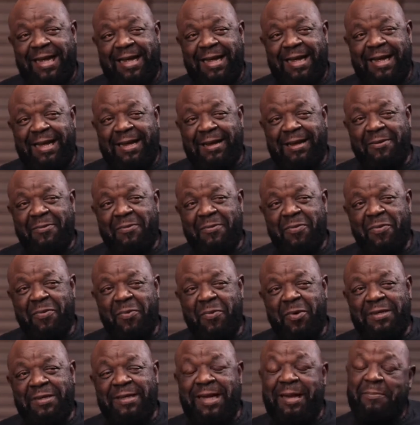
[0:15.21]

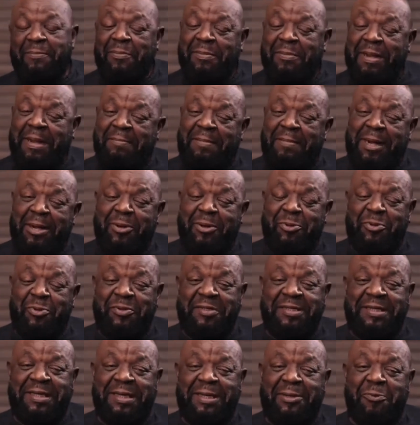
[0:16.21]
what I'm about to
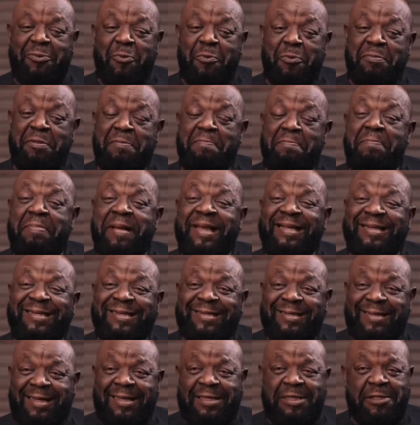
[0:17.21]
say will be
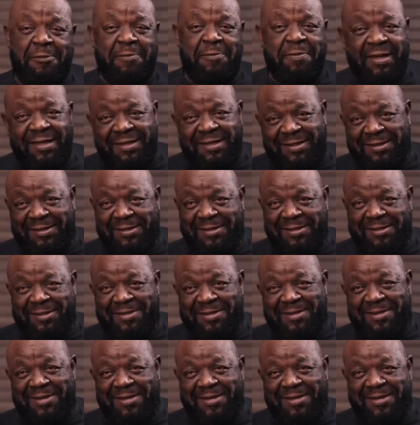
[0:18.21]
best expressed